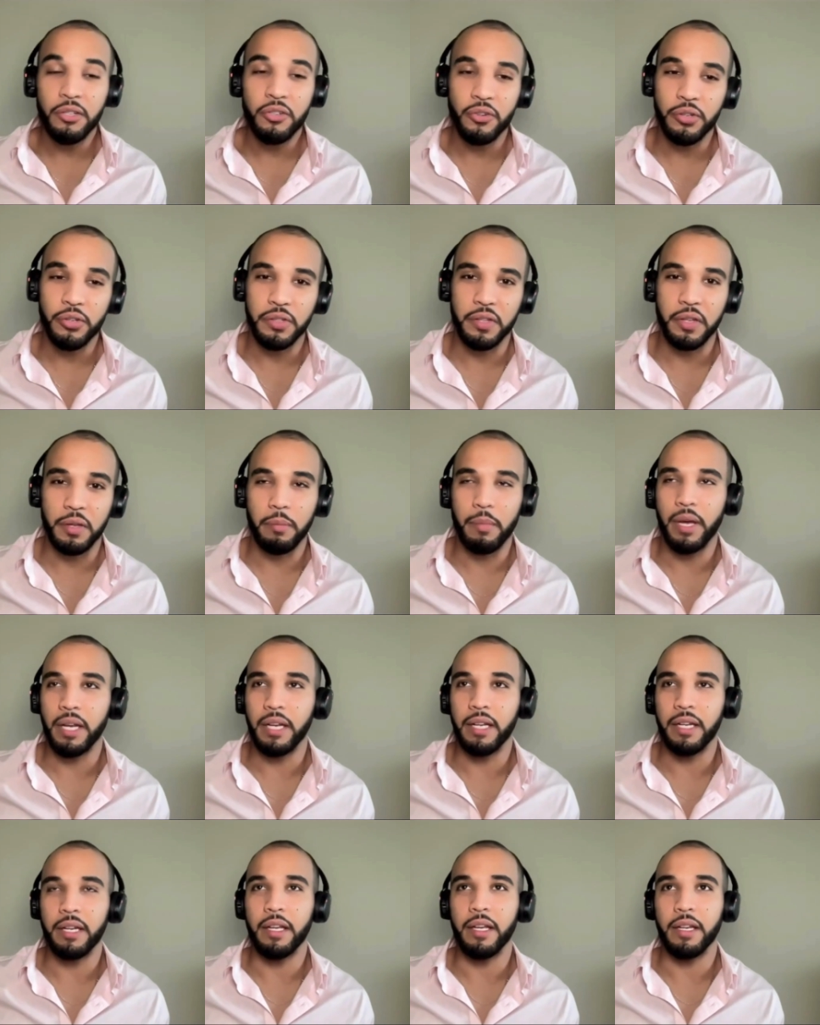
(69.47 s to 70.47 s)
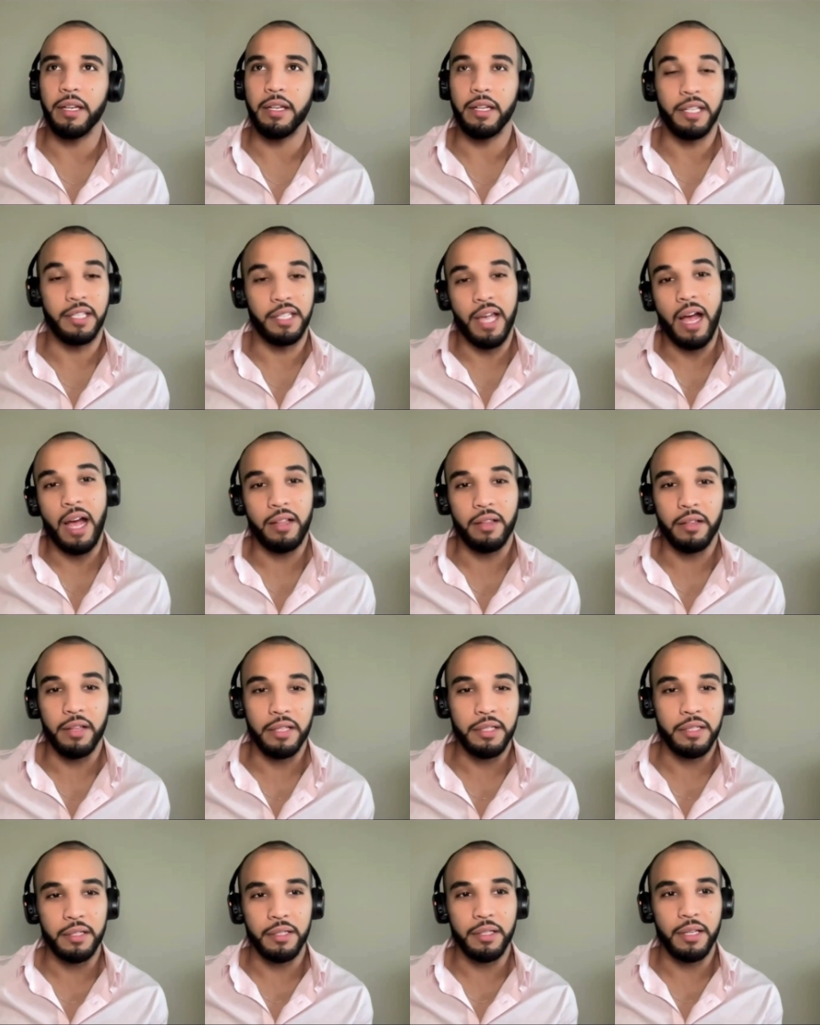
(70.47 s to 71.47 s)
Okay, that's
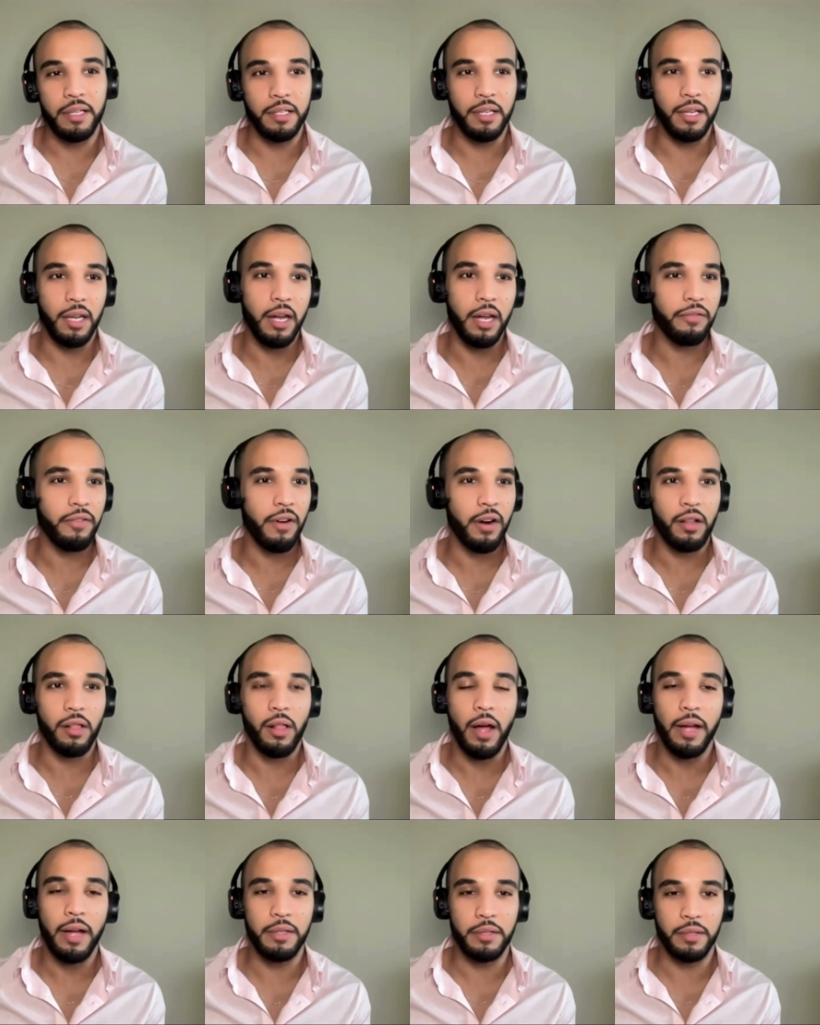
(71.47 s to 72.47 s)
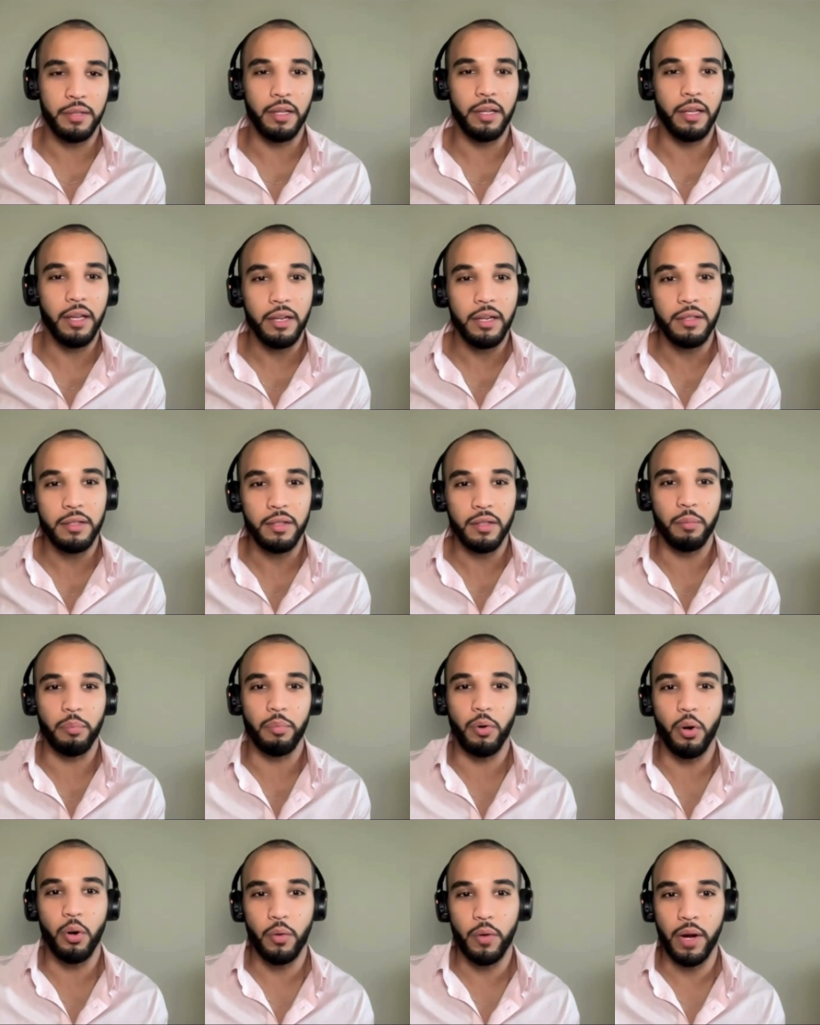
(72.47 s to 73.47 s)
interesting, man. And, and exactly a lot of
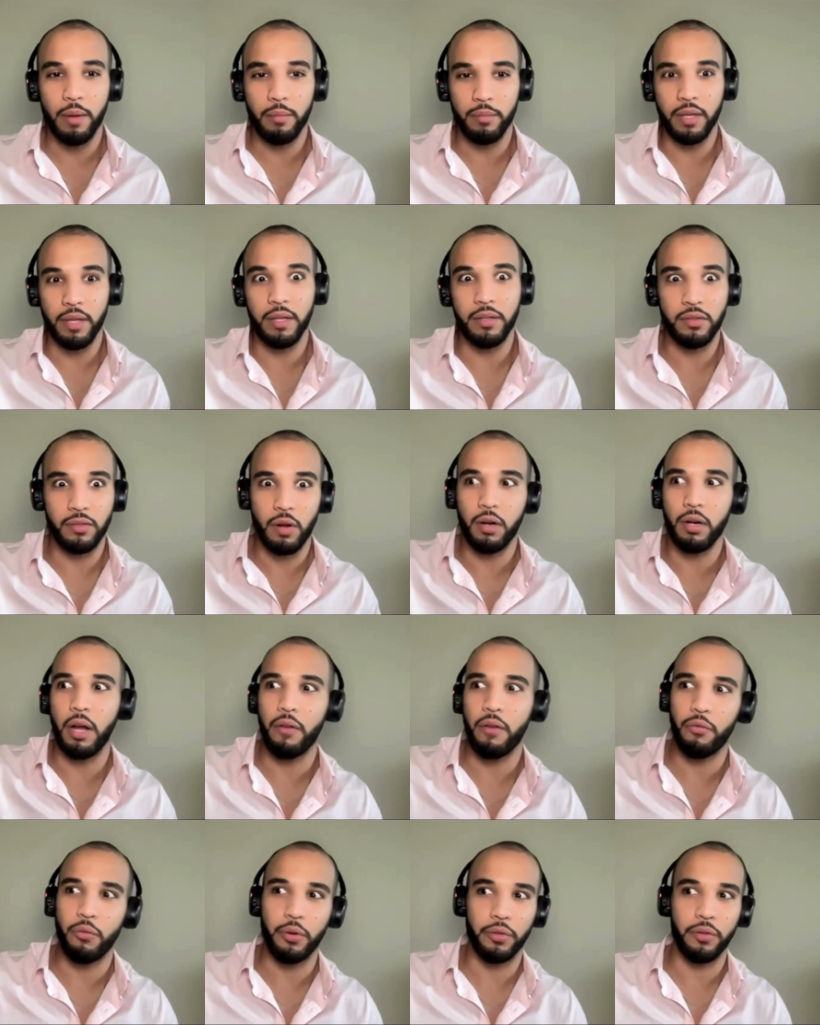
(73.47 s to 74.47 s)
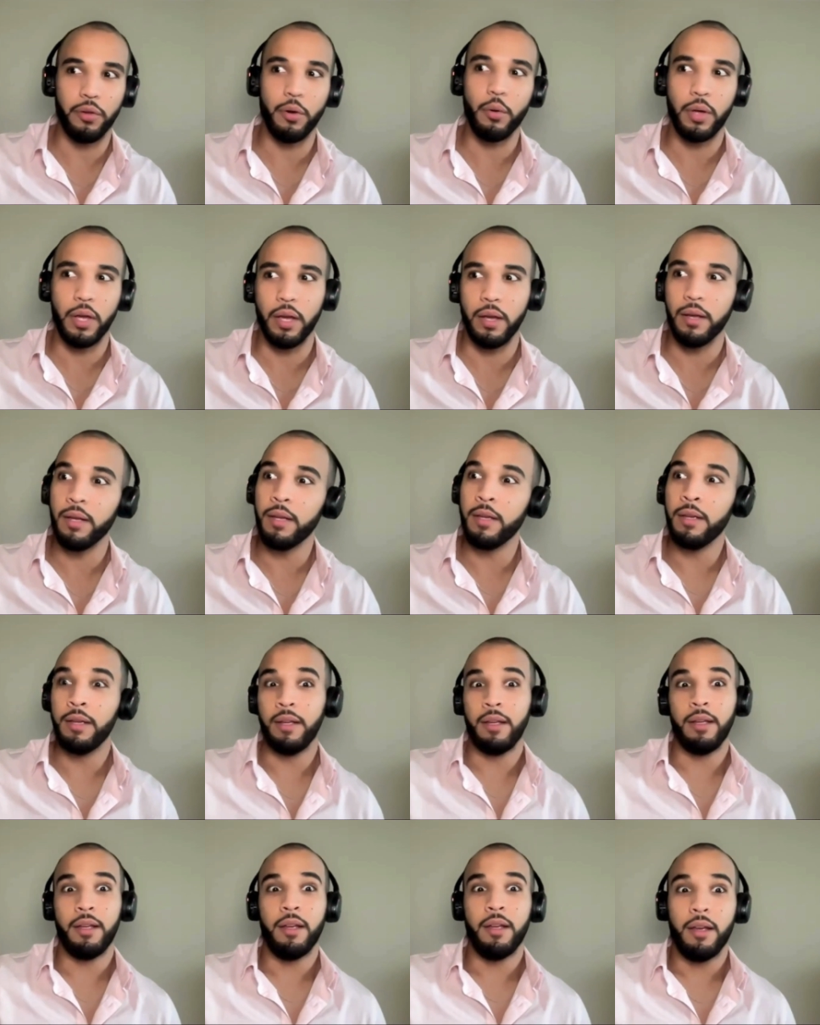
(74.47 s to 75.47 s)
our clients that get into the program, they
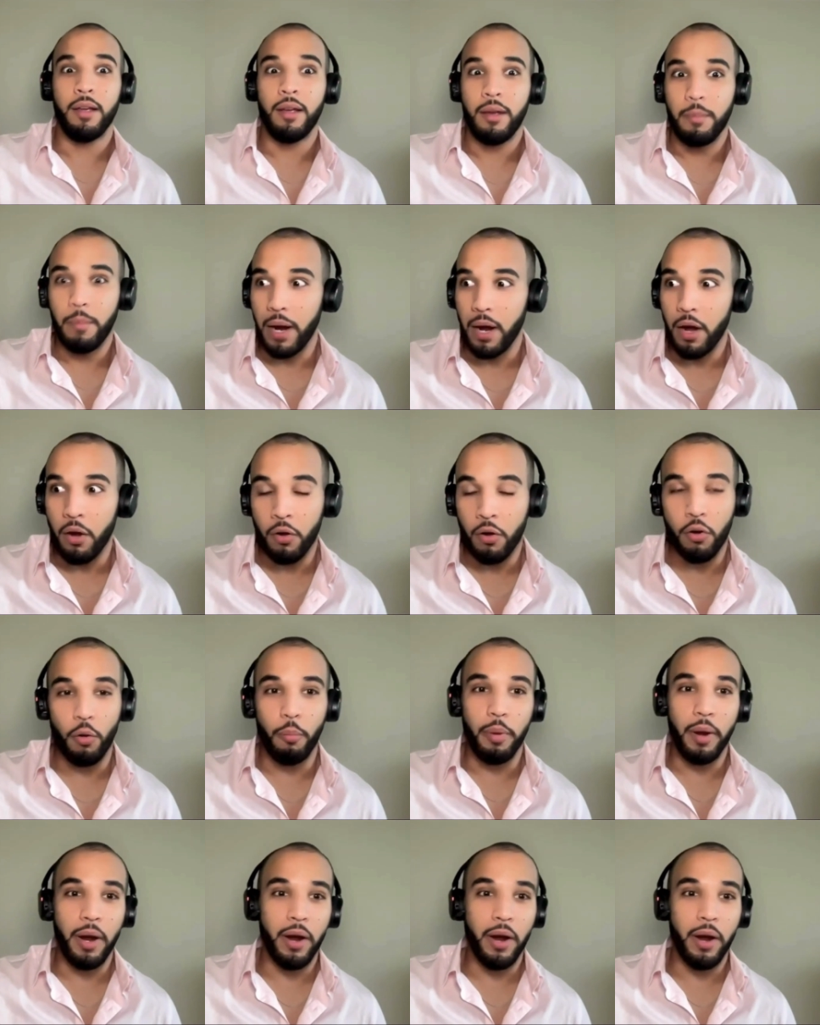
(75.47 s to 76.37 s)
start off with, okay,